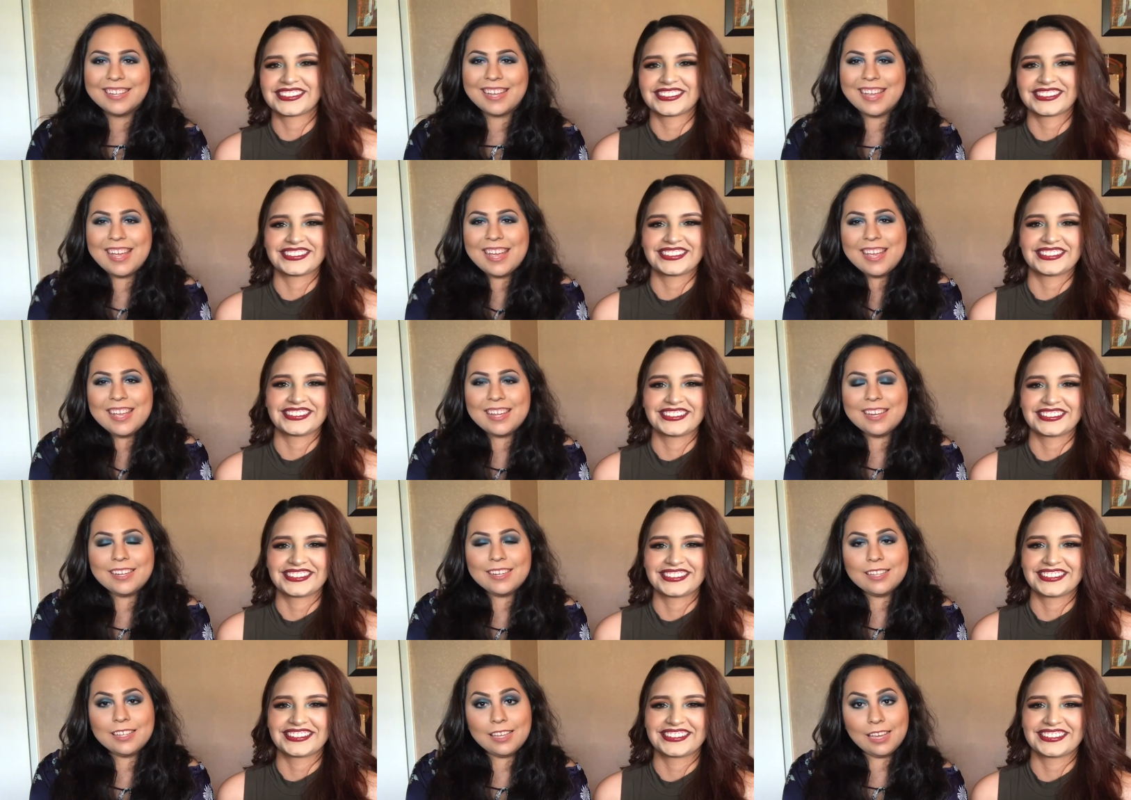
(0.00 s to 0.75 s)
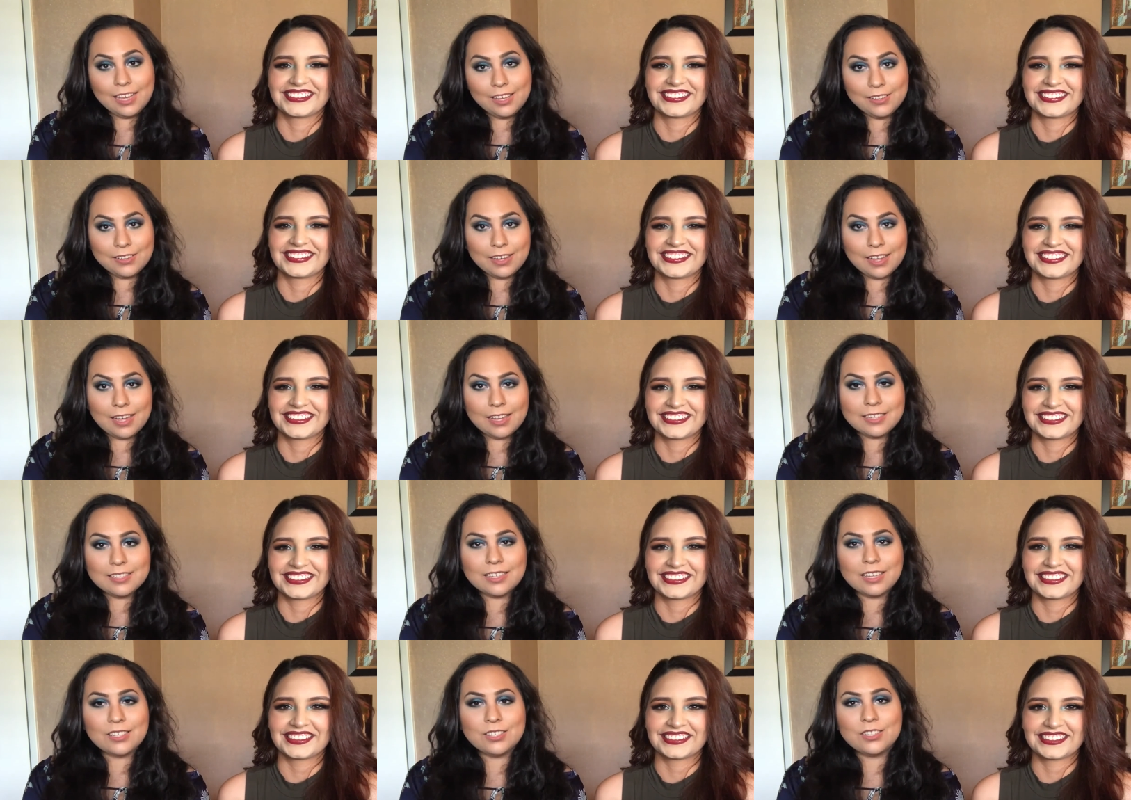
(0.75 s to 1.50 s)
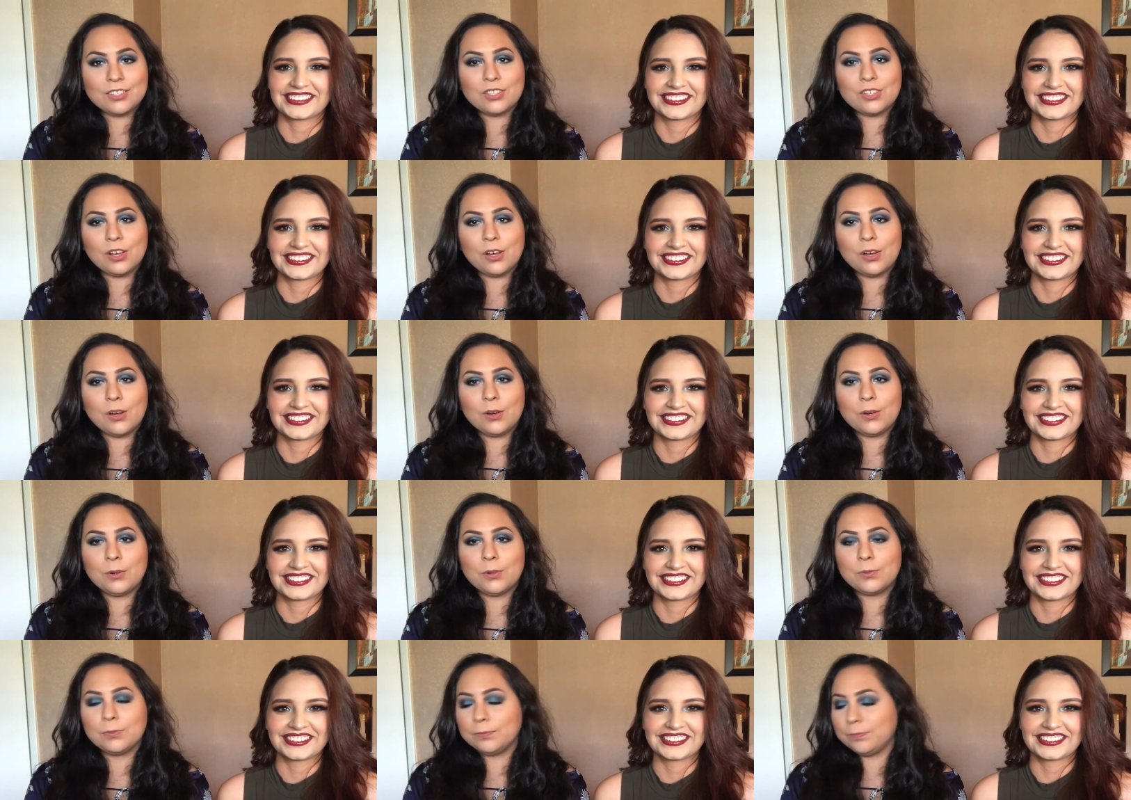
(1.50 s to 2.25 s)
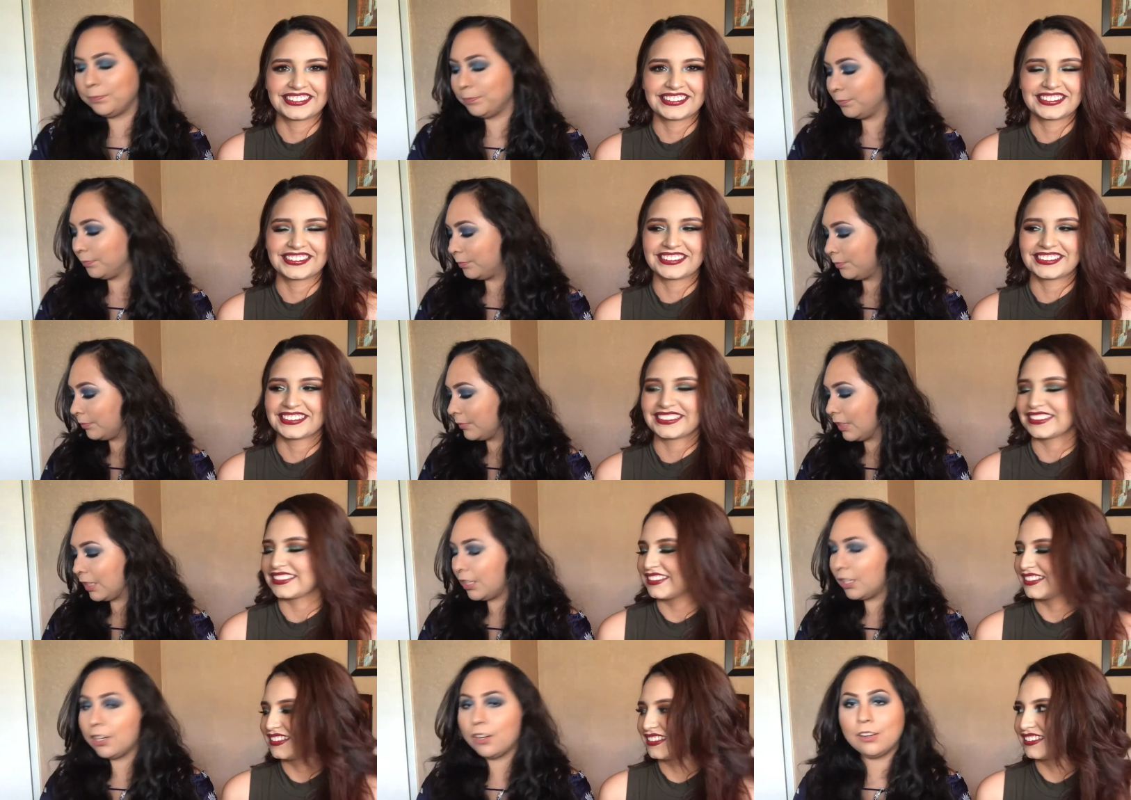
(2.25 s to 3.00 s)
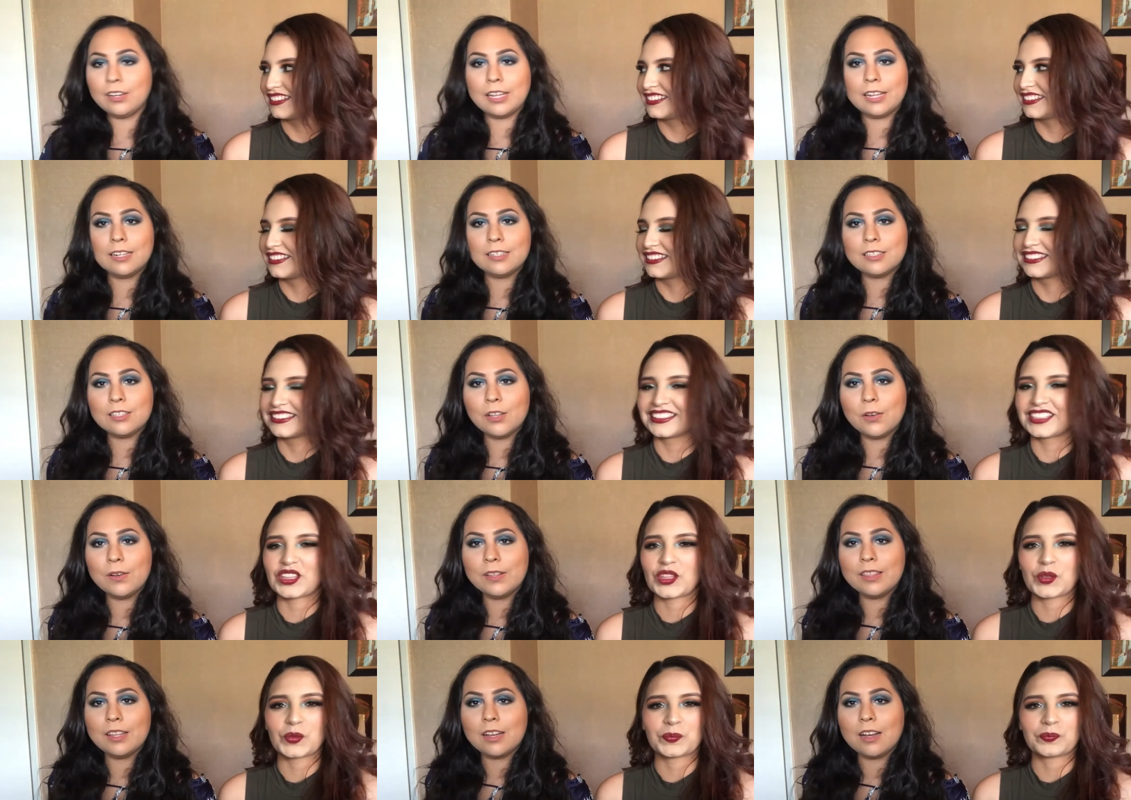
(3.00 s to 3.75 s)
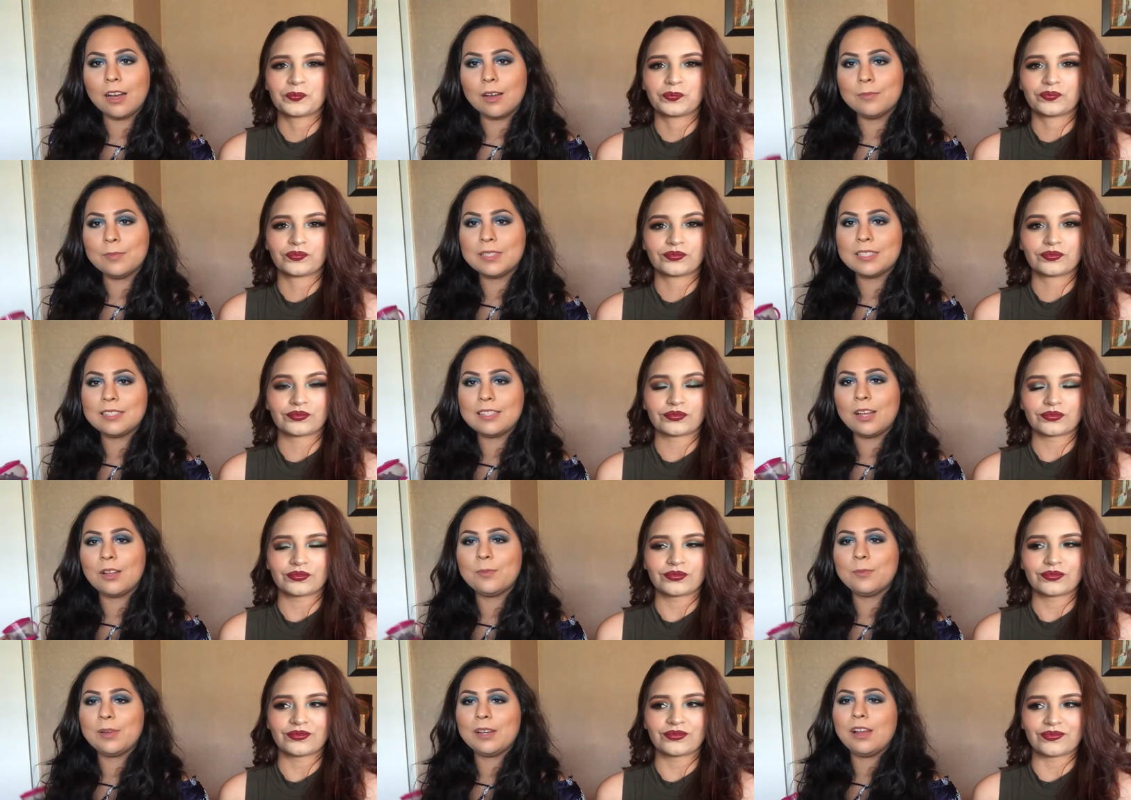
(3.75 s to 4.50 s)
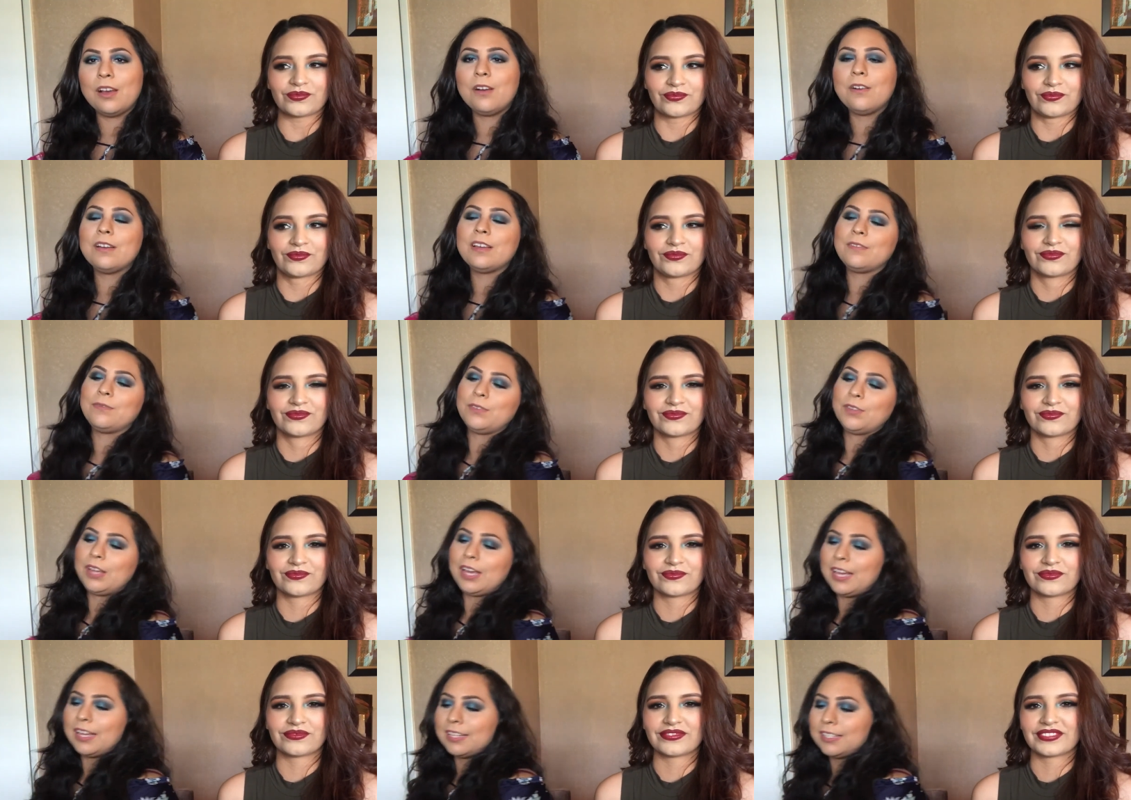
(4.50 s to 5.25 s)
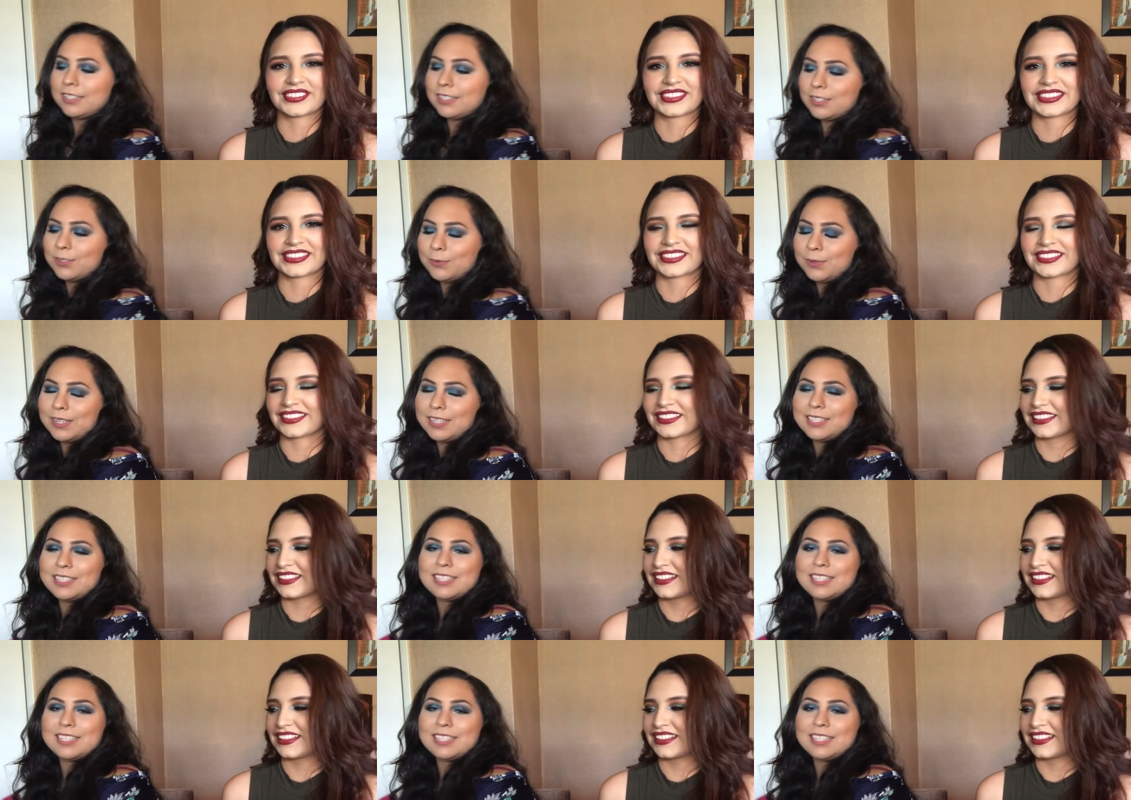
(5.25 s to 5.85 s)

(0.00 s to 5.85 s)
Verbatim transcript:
Speaker 1: And yeah, you guys, so you know, let us know in the comments down below if you guys want